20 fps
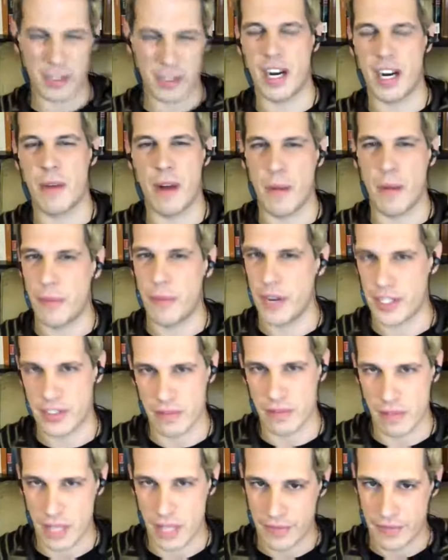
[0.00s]
care about press
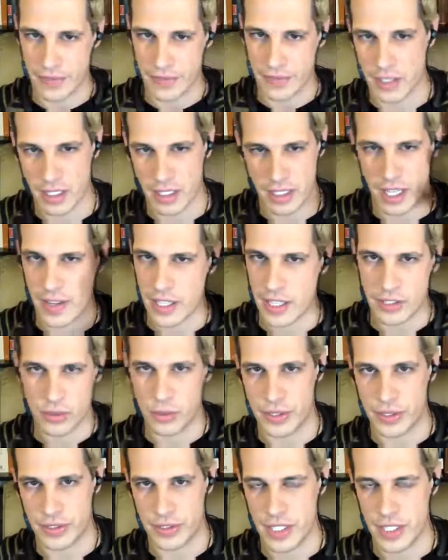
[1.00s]
from the left, and that
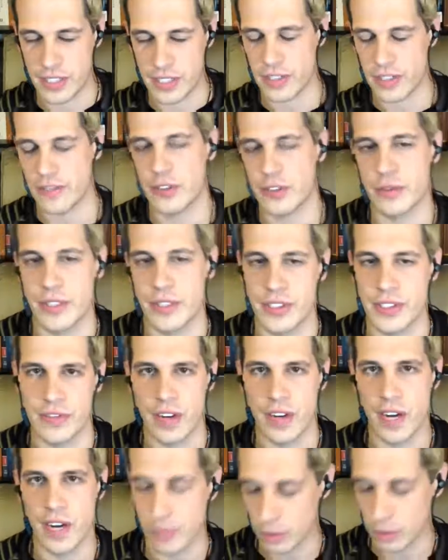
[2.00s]
stuff's always
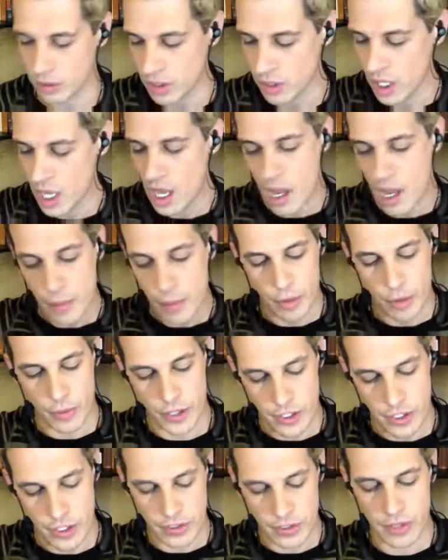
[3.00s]
survivable. But
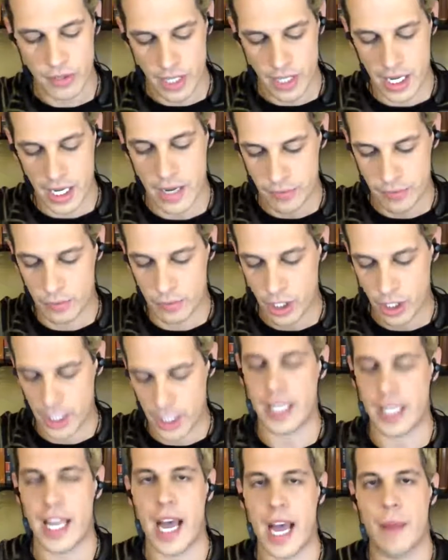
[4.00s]
when you don't have
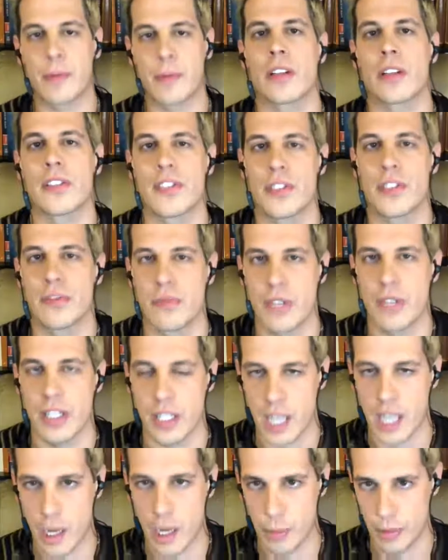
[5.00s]
working capital to run
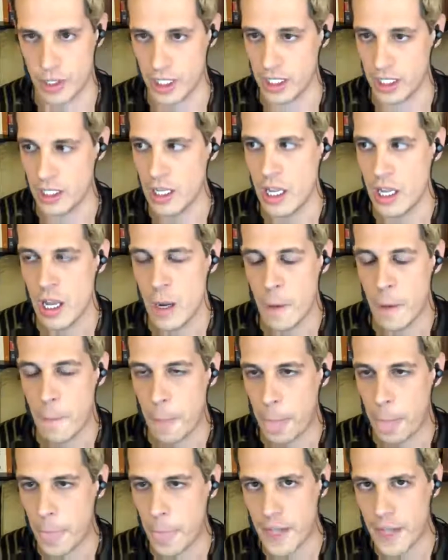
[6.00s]
a company,
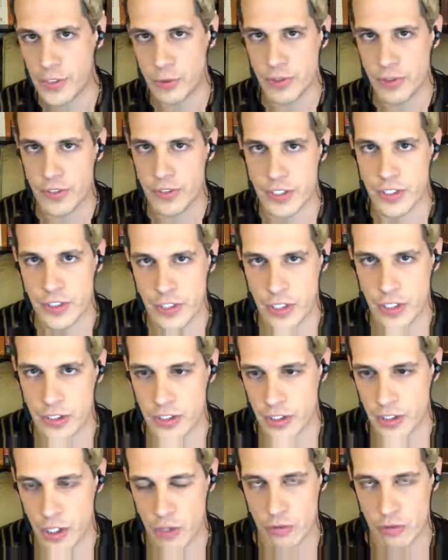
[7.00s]
that's when things
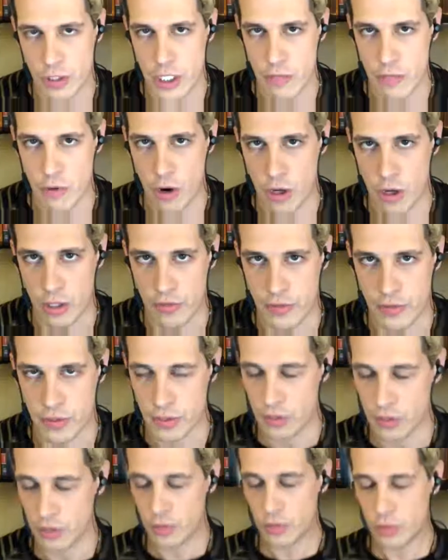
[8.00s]
started to go really wrong
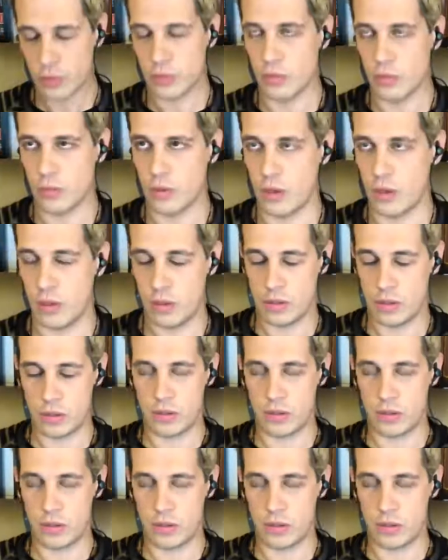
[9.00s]
for what